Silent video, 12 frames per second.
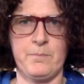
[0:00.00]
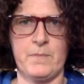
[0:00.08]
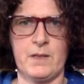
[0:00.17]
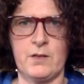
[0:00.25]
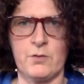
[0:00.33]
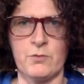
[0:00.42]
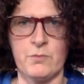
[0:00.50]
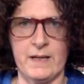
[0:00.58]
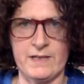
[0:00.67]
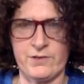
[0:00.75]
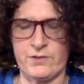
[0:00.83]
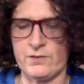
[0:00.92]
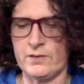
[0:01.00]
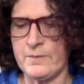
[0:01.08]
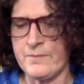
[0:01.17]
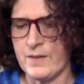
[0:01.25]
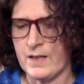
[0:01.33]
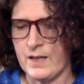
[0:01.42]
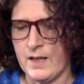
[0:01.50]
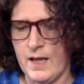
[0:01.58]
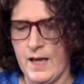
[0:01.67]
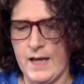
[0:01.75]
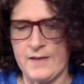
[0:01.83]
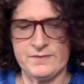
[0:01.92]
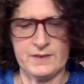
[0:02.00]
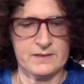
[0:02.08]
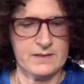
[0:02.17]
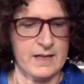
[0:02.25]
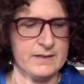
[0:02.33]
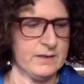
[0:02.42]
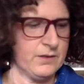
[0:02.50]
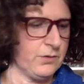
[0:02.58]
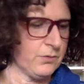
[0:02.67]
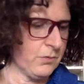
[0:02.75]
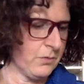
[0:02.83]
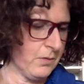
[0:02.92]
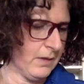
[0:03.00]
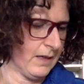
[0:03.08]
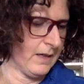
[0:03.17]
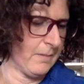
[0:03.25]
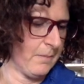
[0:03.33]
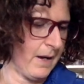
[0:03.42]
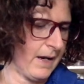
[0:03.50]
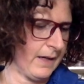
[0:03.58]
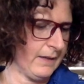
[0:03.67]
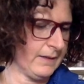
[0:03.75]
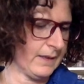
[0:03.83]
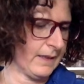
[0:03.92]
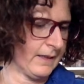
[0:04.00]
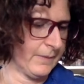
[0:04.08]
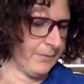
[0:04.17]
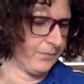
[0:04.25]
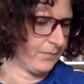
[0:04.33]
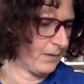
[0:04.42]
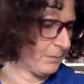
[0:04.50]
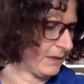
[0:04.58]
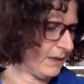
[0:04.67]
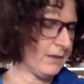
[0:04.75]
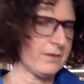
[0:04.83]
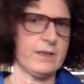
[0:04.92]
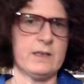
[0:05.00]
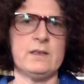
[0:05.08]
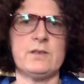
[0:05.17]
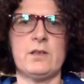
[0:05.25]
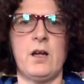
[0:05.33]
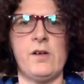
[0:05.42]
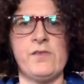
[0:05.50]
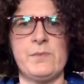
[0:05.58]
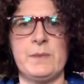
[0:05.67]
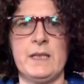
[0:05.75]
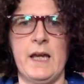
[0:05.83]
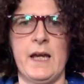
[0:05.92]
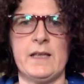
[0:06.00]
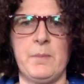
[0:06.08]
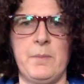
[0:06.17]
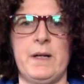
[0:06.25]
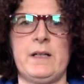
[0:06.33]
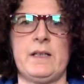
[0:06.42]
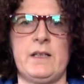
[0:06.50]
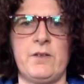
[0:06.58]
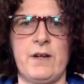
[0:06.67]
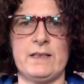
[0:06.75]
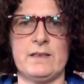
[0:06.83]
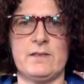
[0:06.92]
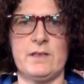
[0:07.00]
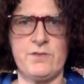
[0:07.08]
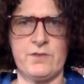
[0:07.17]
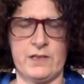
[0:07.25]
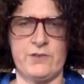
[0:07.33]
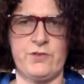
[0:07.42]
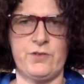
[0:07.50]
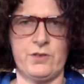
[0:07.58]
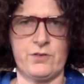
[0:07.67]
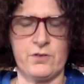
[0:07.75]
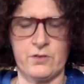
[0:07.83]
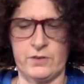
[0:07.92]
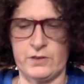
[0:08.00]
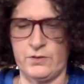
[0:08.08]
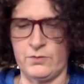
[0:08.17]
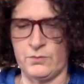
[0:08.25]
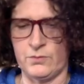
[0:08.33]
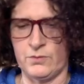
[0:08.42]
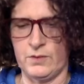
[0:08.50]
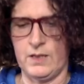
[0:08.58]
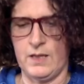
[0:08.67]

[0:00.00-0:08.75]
Crewe, Manchester, have decided to buy the materials off me and the part I already stitched, and she's going to